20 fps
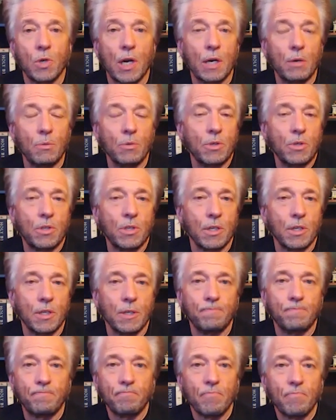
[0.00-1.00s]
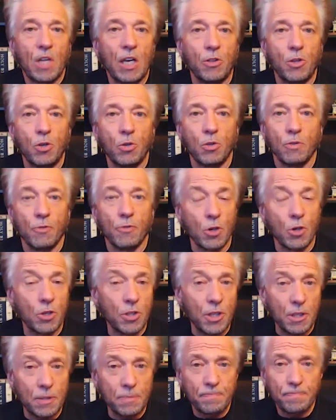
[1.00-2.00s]
was in the
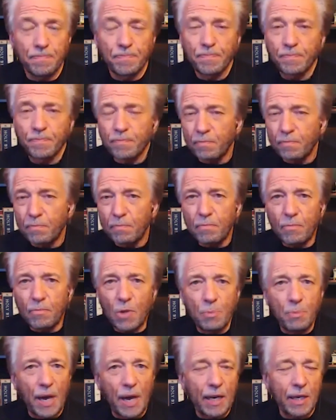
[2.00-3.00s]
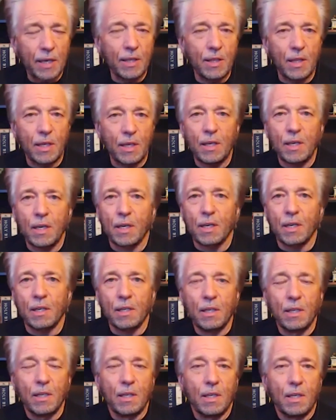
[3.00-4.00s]
university back in the
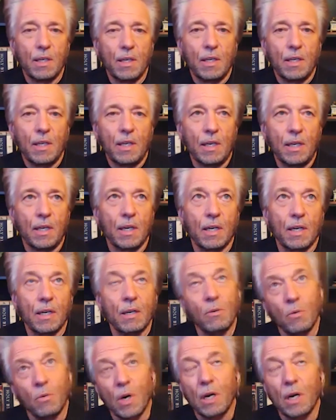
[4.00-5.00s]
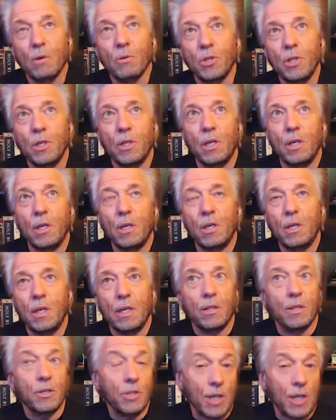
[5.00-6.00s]
it was in the
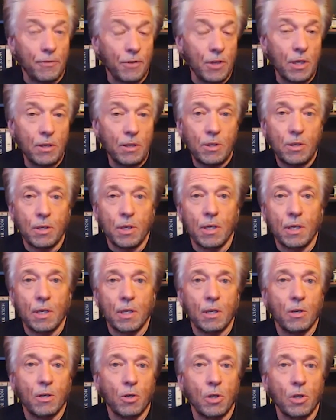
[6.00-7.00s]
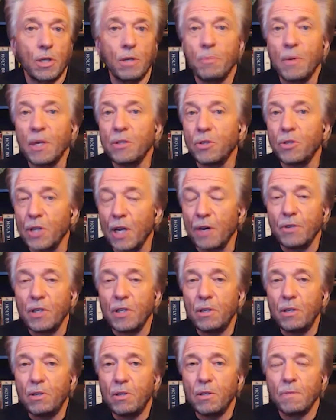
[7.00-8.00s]
70s, early mid
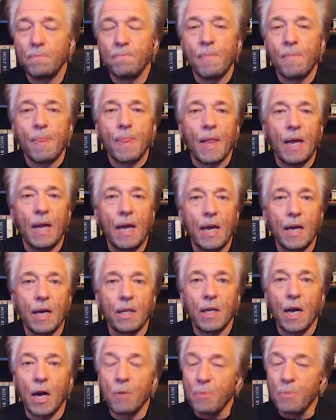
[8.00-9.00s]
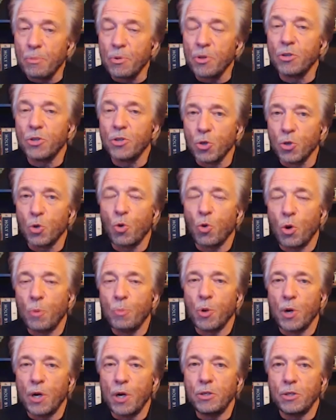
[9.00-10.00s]
70s. And I remember this in the
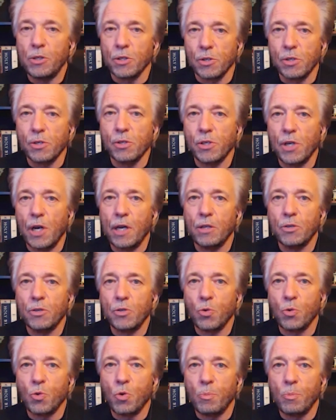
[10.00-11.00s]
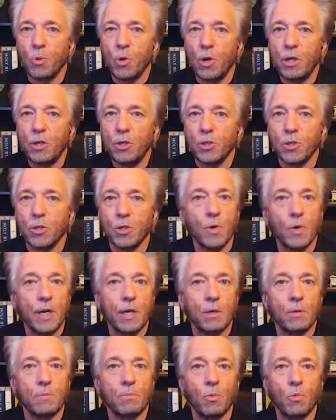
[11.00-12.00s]
corporations, the scientists in the corporation
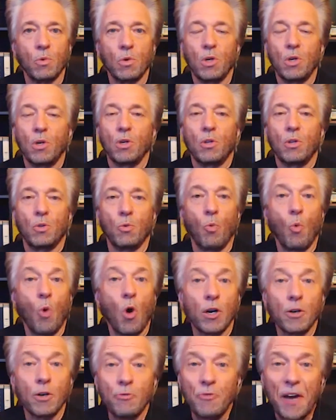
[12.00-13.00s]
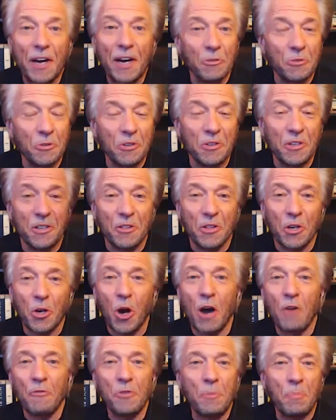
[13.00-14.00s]
around the water fountain and the
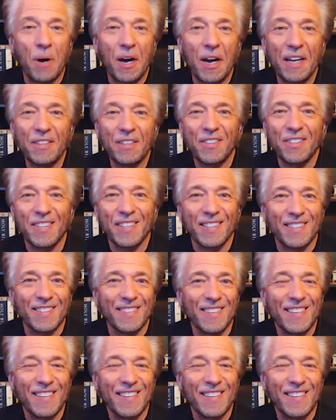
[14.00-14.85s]
coffee pots and,